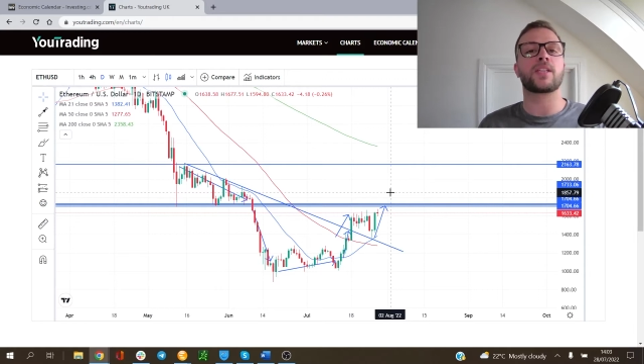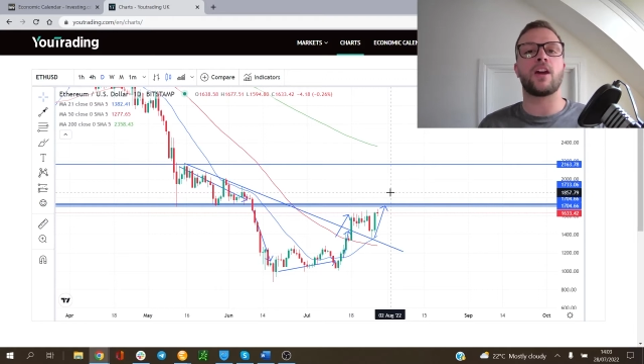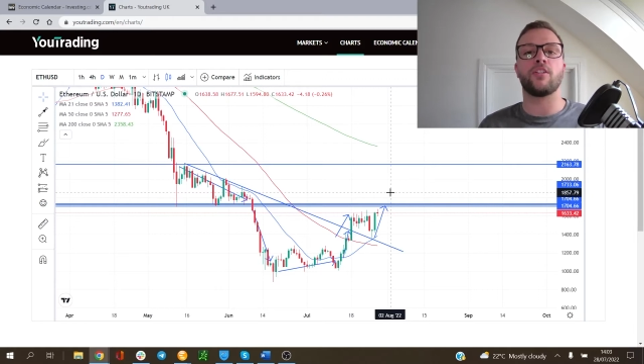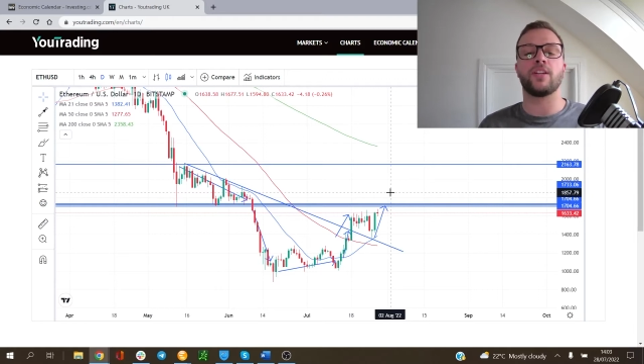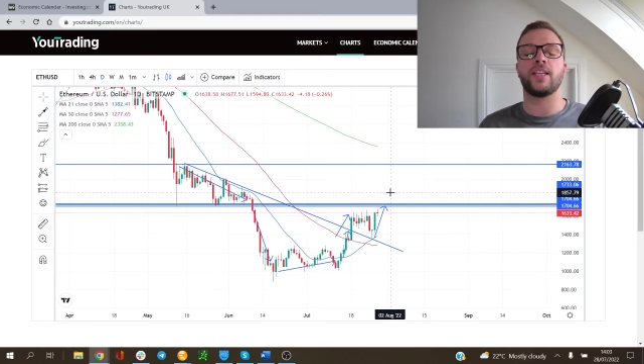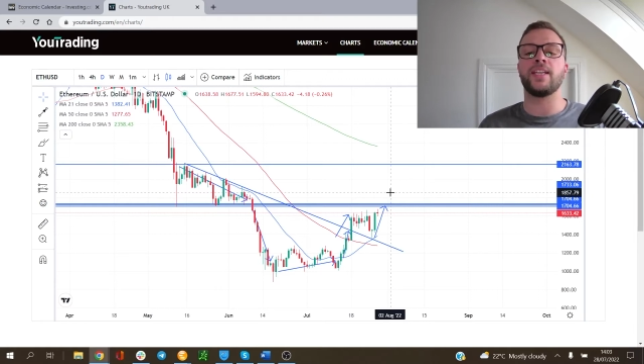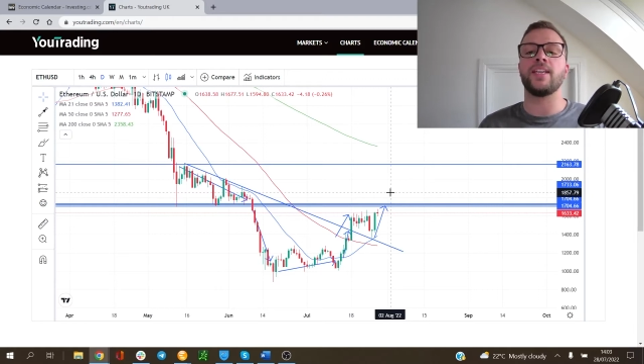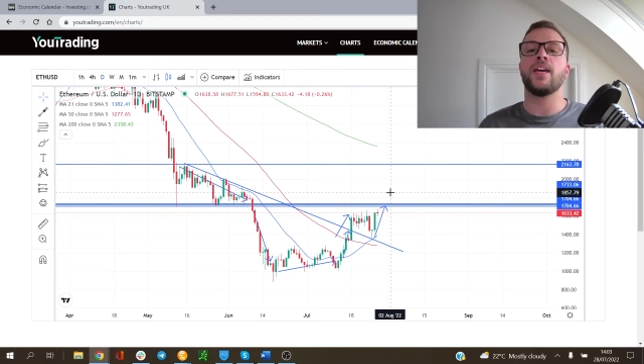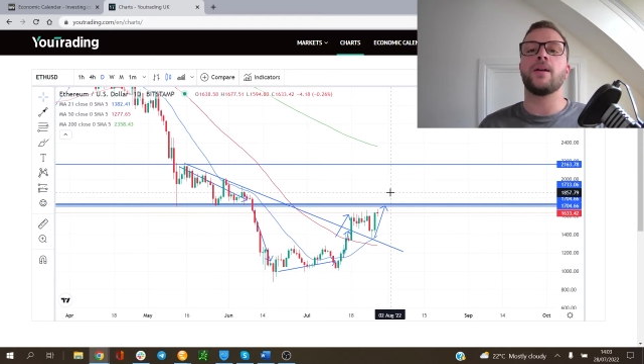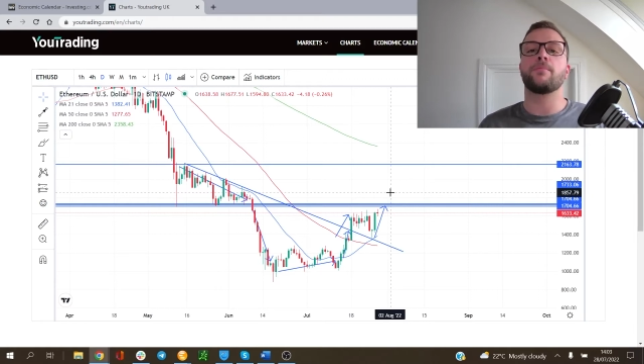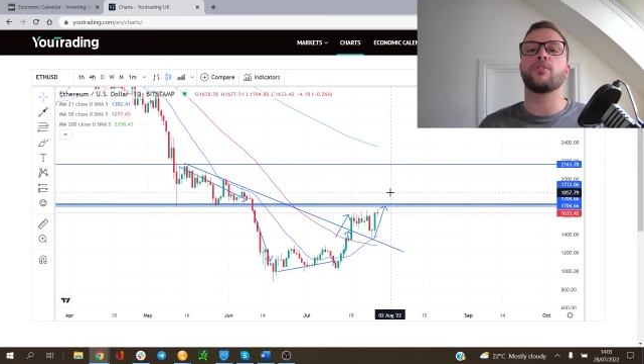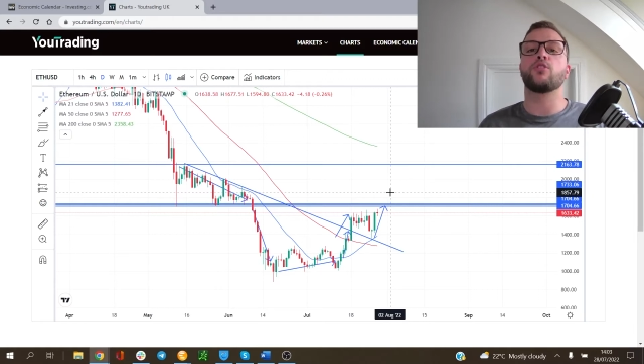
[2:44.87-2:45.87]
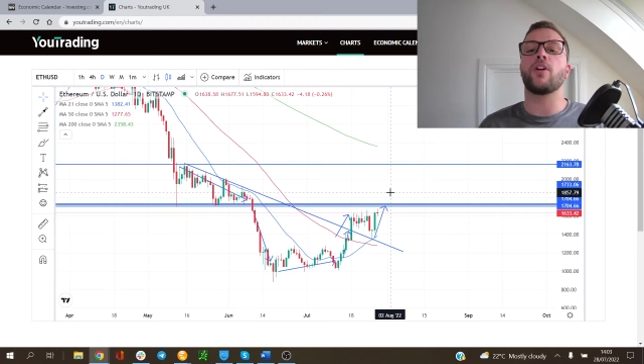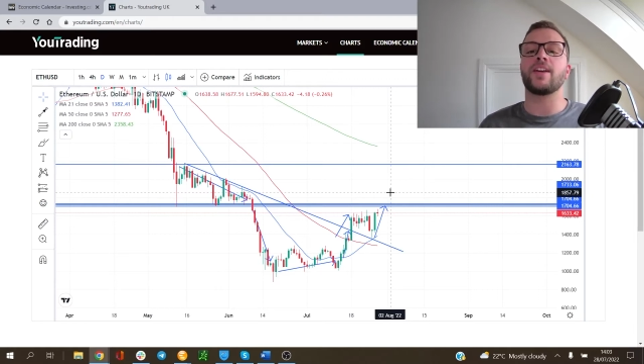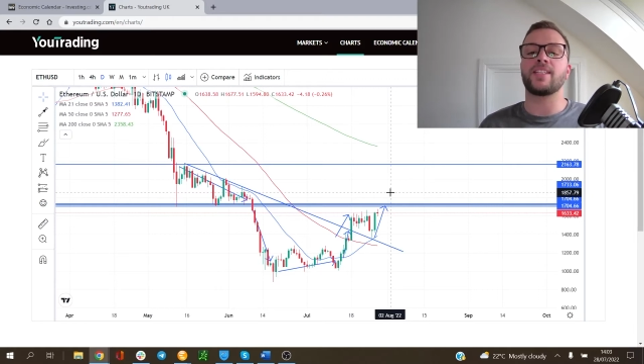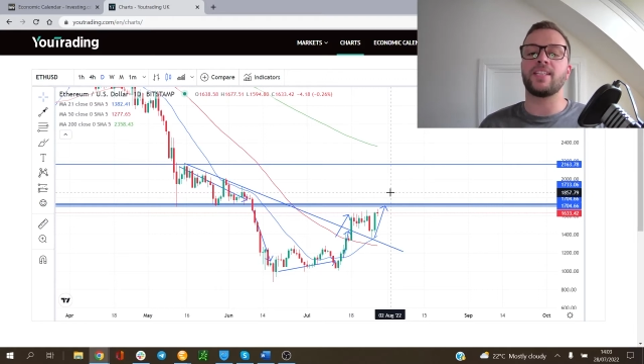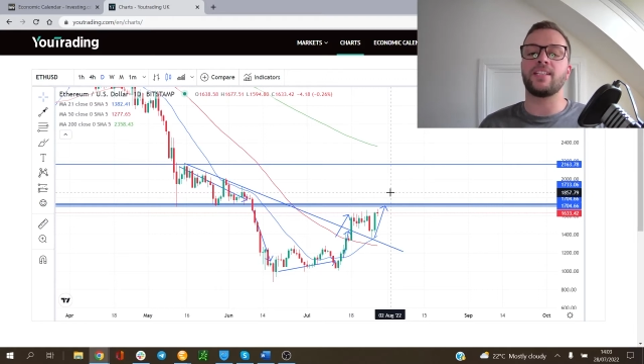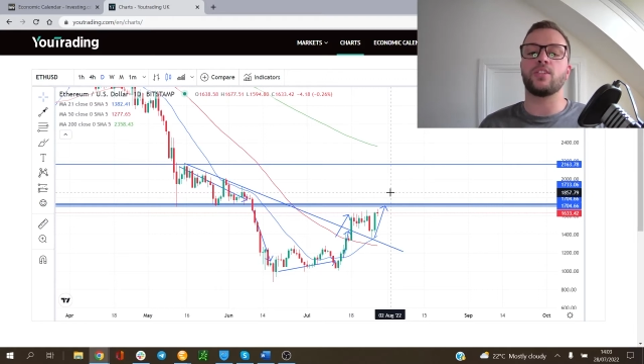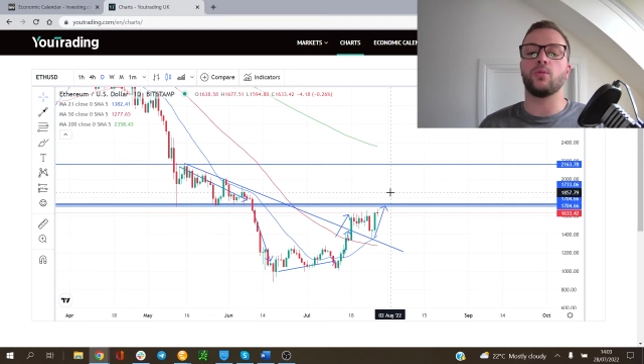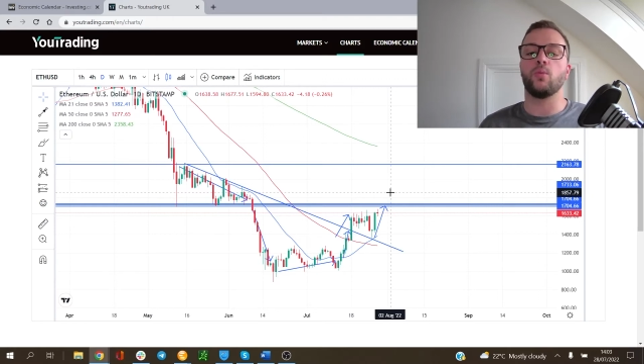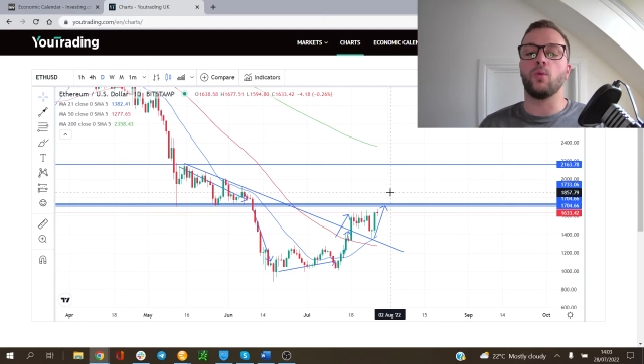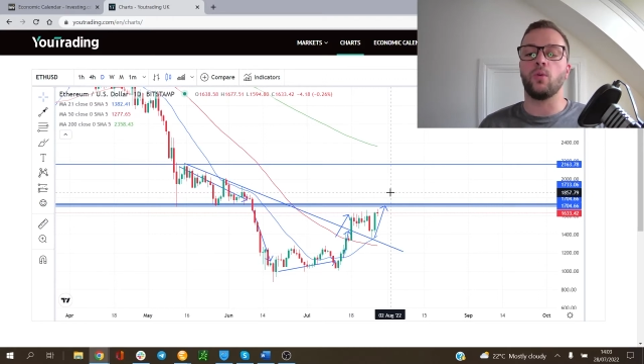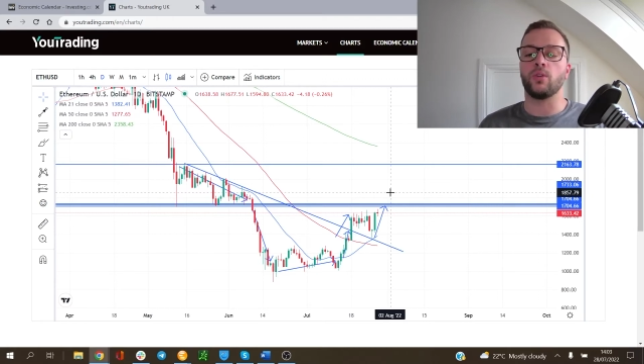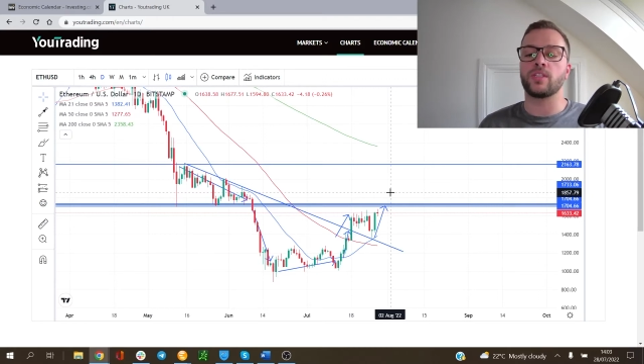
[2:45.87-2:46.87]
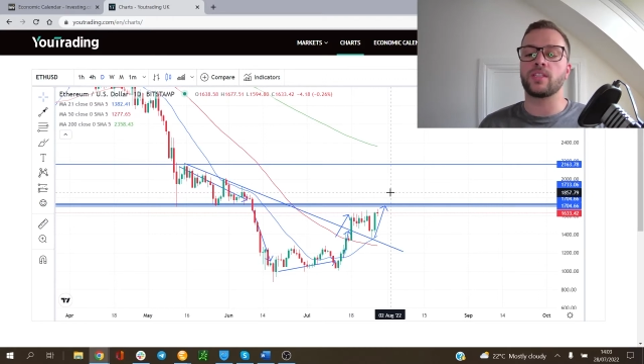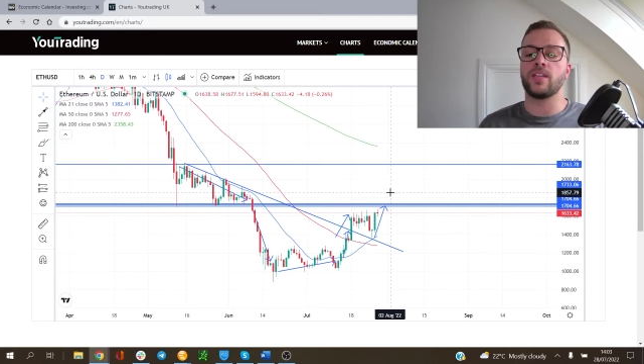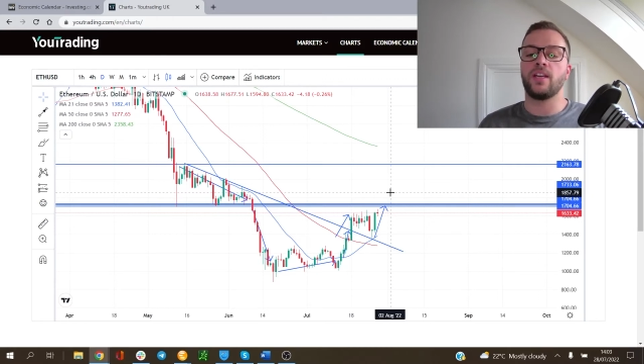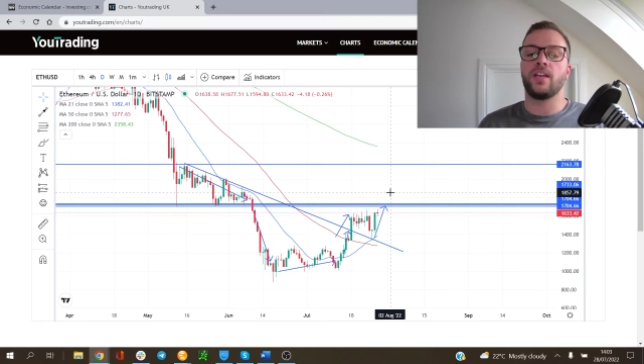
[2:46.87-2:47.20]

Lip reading: currently progressing towards